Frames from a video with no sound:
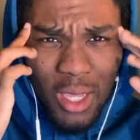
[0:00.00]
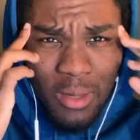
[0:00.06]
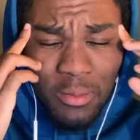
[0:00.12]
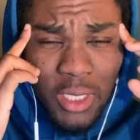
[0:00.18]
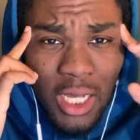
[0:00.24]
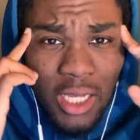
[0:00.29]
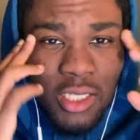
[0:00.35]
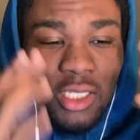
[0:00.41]

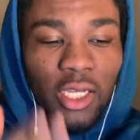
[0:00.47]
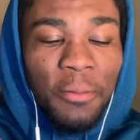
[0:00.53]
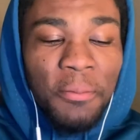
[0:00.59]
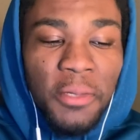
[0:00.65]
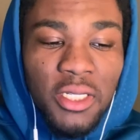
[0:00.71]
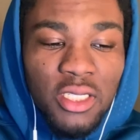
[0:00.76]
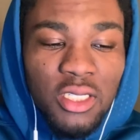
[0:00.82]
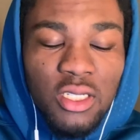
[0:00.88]
I'm kind of
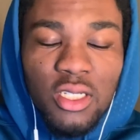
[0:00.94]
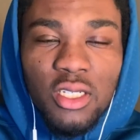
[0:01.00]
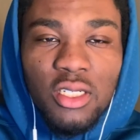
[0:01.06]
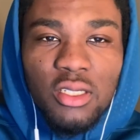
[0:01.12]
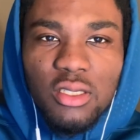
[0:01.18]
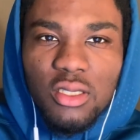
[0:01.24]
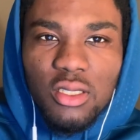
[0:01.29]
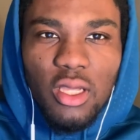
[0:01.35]
coming into
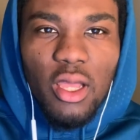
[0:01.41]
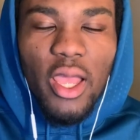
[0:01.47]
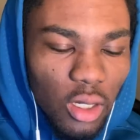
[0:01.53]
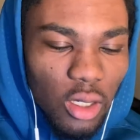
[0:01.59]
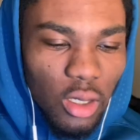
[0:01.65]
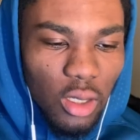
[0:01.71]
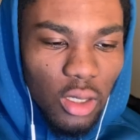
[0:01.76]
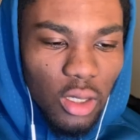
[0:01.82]
this
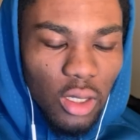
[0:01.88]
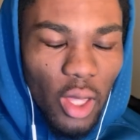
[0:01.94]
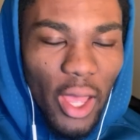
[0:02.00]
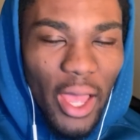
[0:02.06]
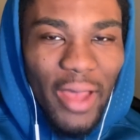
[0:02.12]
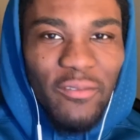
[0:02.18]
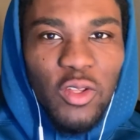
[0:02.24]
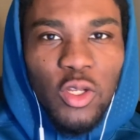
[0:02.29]

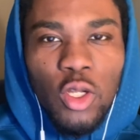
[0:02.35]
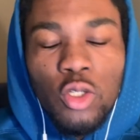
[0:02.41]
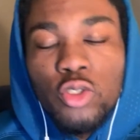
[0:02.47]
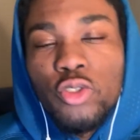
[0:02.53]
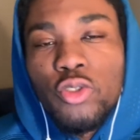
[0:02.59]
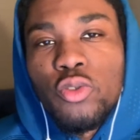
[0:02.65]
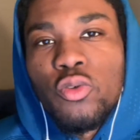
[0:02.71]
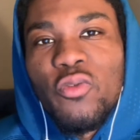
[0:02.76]
having
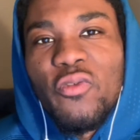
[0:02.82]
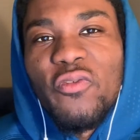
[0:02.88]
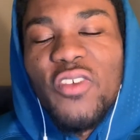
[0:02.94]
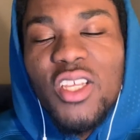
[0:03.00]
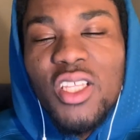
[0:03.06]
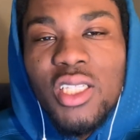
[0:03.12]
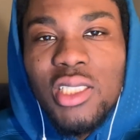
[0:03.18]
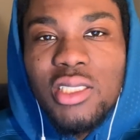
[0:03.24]
no true
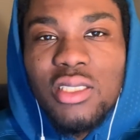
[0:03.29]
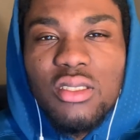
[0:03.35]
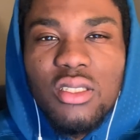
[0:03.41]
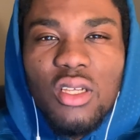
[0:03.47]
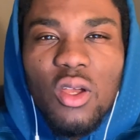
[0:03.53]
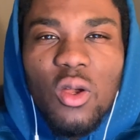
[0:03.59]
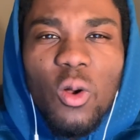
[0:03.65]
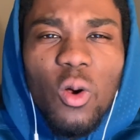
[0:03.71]

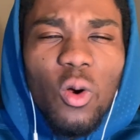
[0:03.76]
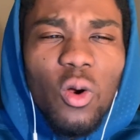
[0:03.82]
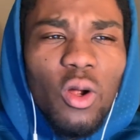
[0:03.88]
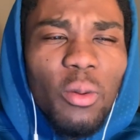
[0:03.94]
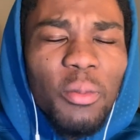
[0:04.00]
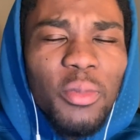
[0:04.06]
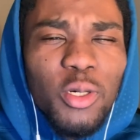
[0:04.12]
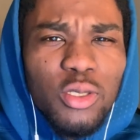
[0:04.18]
feelings
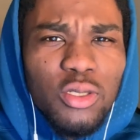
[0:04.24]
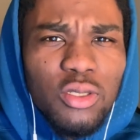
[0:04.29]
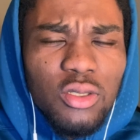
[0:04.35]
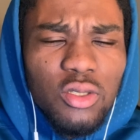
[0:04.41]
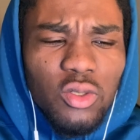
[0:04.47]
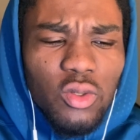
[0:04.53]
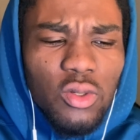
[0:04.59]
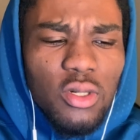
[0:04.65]
or
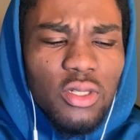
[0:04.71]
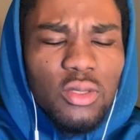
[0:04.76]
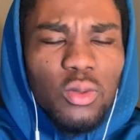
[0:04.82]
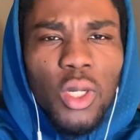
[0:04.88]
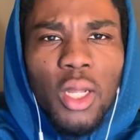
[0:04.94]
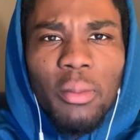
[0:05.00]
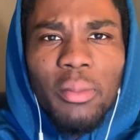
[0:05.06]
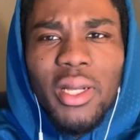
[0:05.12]
emotions
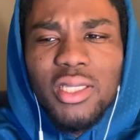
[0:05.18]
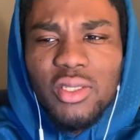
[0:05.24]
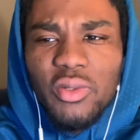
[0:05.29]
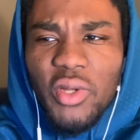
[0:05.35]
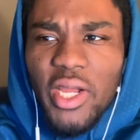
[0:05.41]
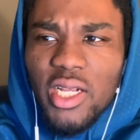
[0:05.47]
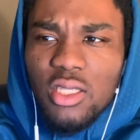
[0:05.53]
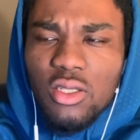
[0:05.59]
towards what I'm
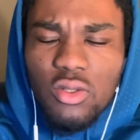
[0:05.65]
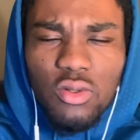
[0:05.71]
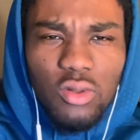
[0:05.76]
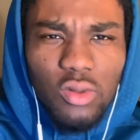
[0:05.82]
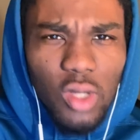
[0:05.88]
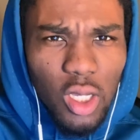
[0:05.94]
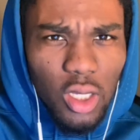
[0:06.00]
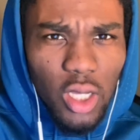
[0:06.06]
about to react
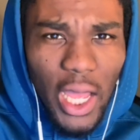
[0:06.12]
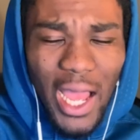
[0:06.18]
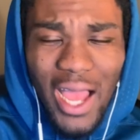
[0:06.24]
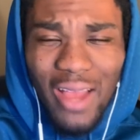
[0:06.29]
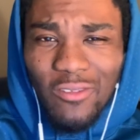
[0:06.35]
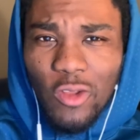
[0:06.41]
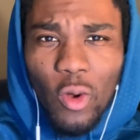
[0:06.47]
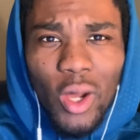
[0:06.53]
to.
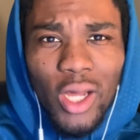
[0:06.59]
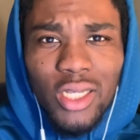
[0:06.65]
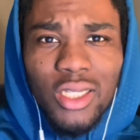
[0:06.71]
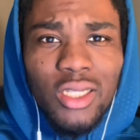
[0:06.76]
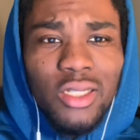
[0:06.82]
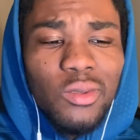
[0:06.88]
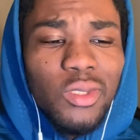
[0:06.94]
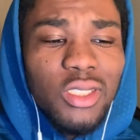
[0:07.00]
I have no
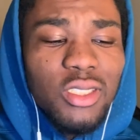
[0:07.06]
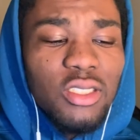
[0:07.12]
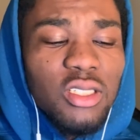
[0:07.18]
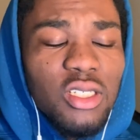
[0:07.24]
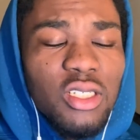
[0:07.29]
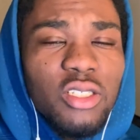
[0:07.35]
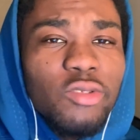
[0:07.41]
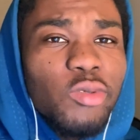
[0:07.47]
idea what
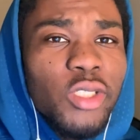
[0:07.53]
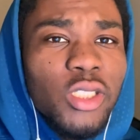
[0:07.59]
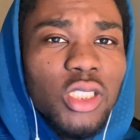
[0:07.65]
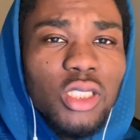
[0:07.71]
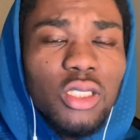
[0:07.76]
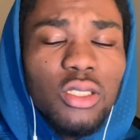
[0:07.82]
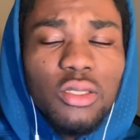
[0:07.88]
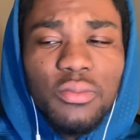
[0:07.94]
this is
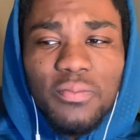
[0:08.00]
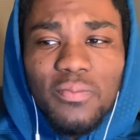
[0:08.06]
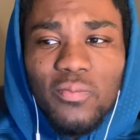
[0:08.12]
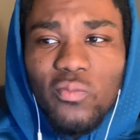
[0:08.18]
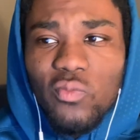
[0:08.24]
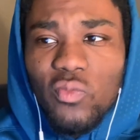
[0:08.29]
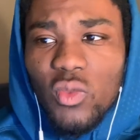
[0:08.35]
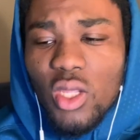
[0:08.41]
really.
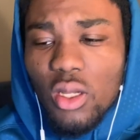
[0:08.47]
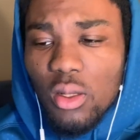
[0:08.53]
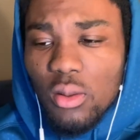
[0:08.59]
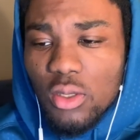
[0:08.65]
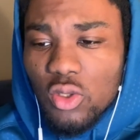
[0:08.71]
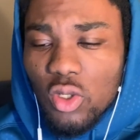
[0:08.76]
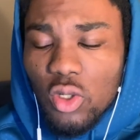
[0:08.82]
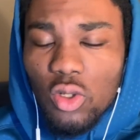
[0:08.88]

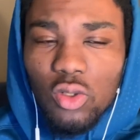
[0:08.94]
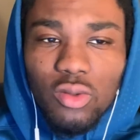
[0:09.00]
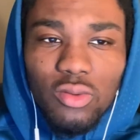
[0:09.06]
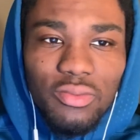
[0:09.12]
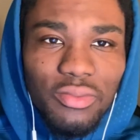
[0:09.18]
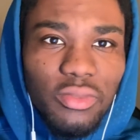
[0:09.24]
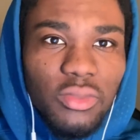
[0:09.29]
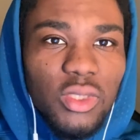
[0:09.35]

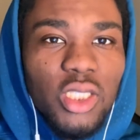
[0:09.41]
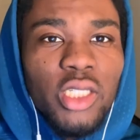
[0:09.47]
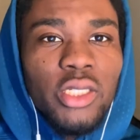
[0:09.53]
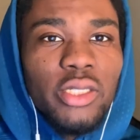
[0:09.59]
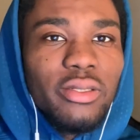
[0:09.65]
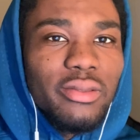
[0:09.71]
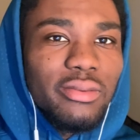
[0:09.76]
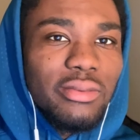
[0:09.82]
So
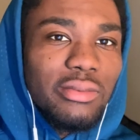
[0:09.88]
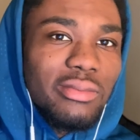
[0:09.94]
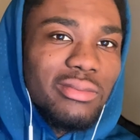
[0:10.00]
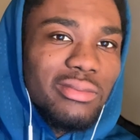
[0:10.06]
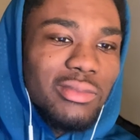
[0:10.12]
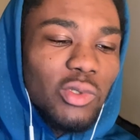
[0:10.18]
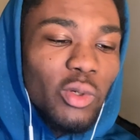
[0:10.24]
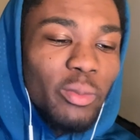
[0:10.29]
yeah,
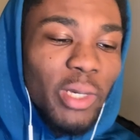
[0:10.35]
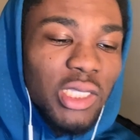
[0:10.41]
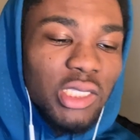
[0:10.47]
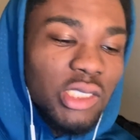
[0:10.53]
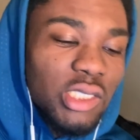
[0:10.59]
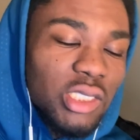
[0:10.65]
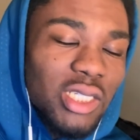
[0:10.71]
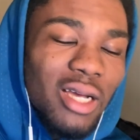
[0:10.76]
we're
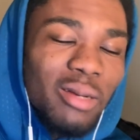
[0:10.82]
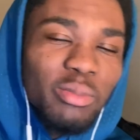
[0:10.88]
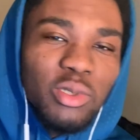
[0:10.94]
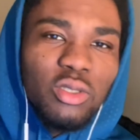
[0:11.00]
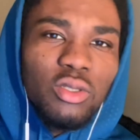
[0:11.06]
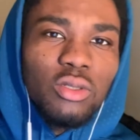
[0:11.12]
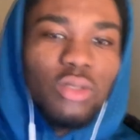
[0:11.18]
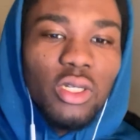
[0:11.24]
about to just
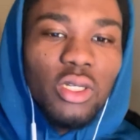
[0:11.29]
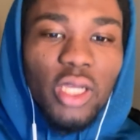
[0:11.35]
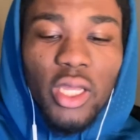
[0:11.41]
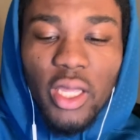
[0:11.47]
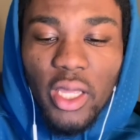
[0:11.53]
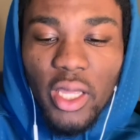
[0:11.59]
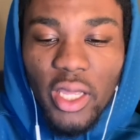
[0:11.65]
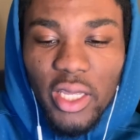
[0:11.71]
hop into it.
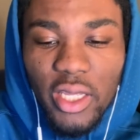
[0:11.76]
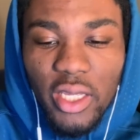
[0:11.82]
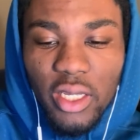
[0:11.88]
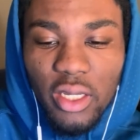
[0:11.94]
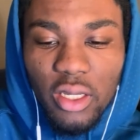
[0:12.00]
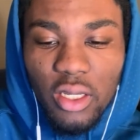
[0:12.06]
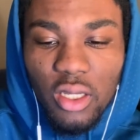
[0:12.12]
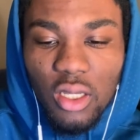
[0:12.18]

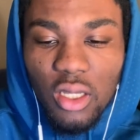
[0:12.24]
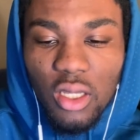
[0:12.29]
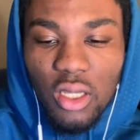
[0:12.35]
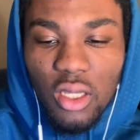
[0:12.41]
And